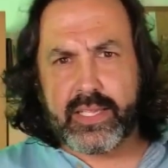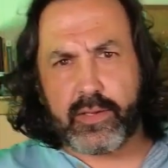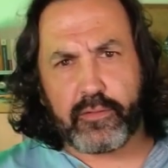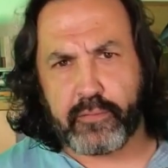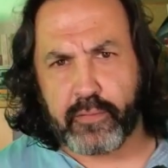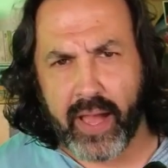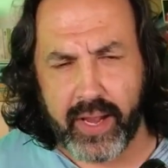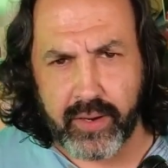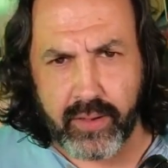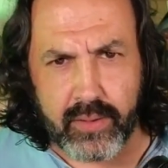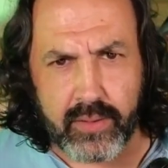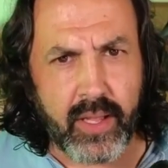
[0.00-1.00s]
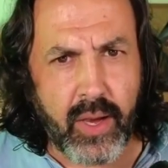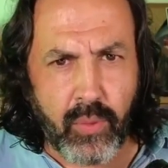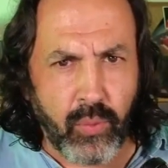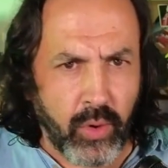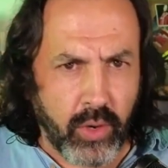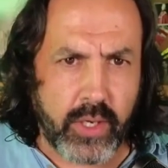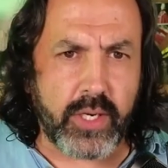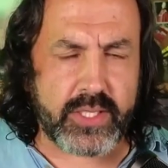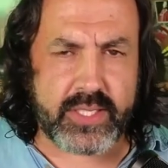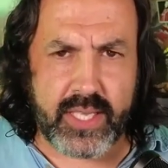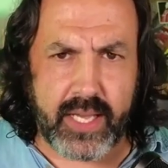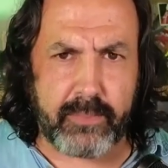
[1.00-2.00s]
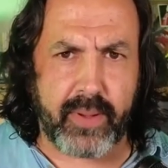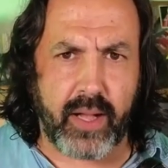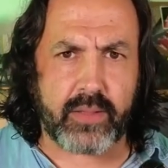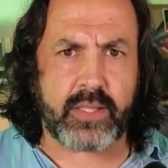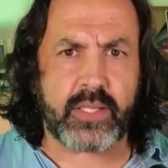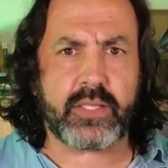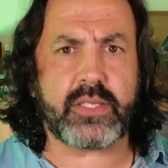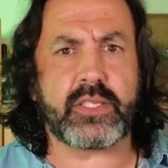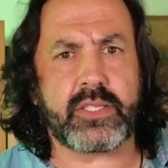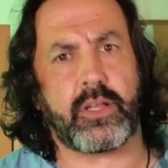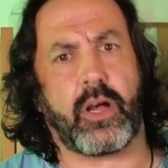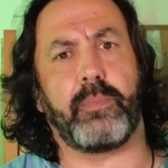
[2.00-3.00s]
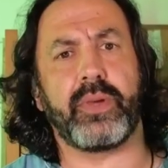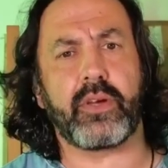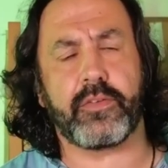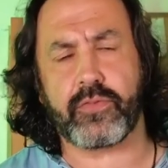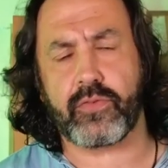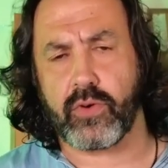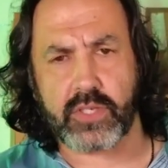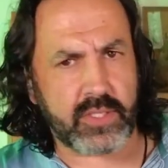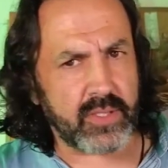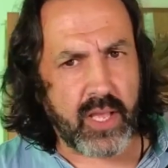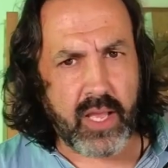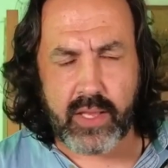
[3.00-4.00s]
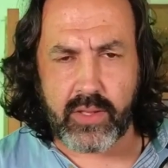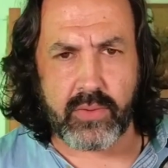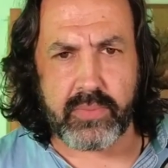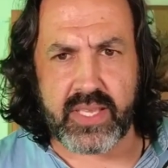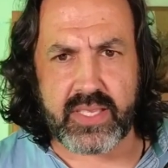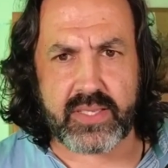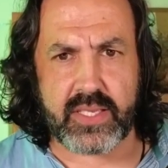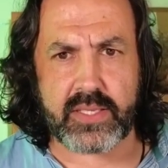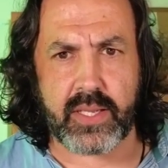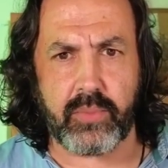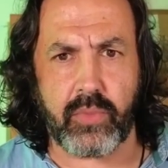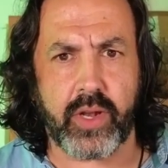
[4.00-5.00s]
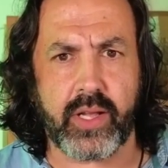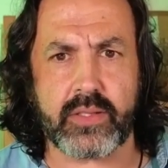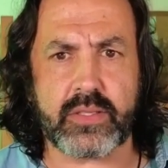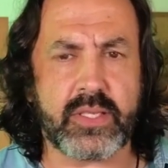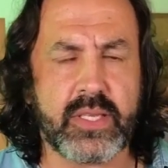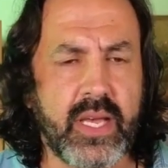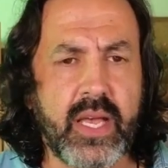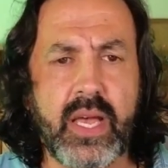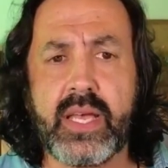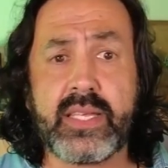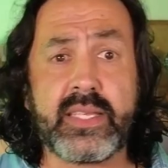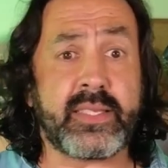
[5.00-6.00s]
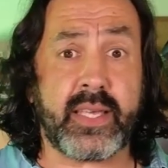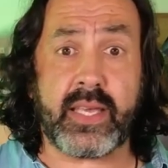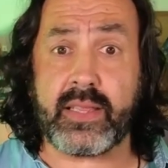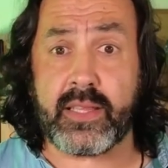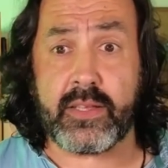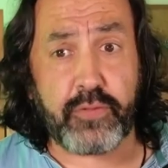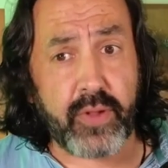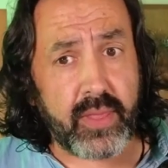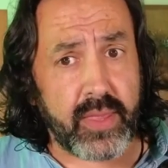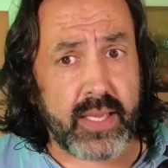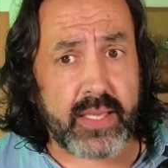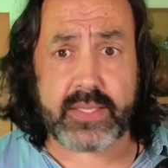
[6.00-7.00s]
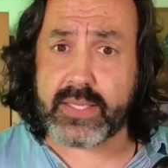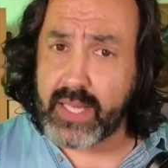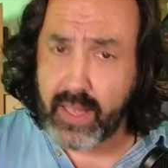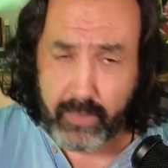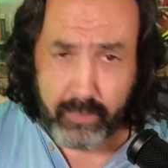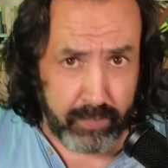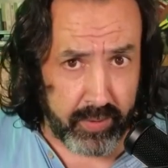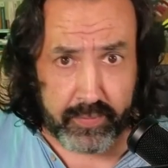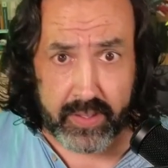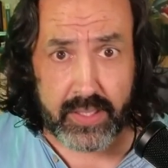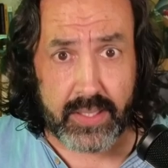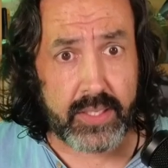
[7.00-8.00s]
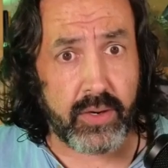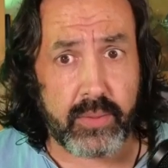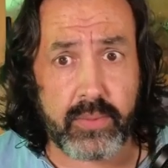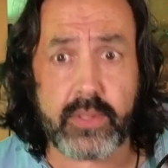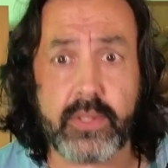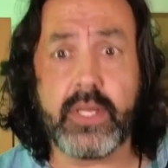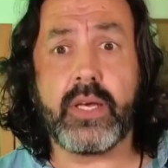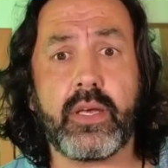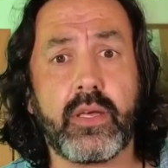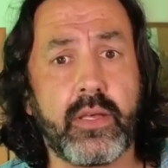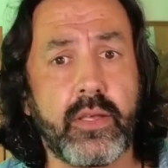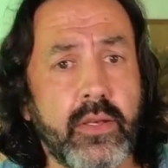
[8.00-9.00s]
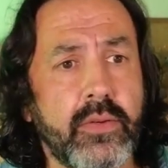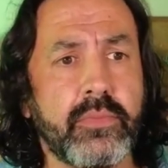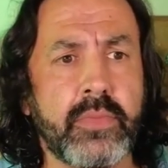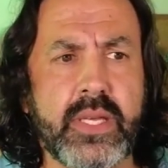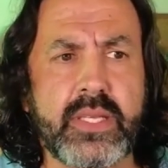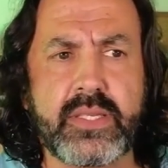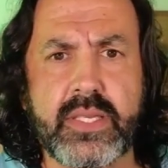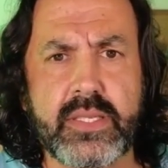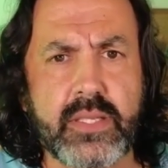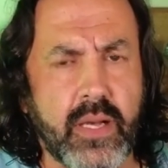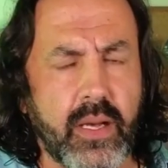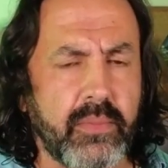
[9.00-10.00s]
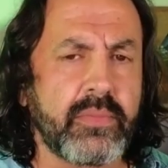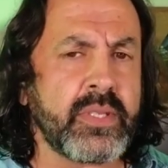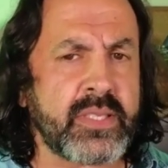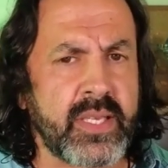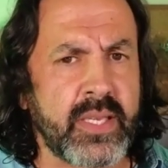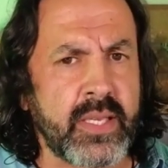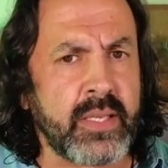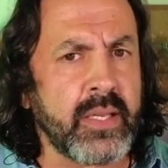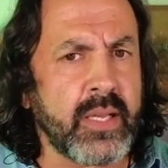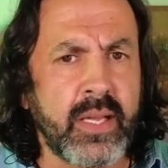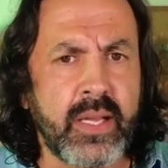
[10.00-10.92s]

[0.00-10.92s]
the final words about this topic, of course. You may see someone else saying different things, perfectly normal. You may see some saying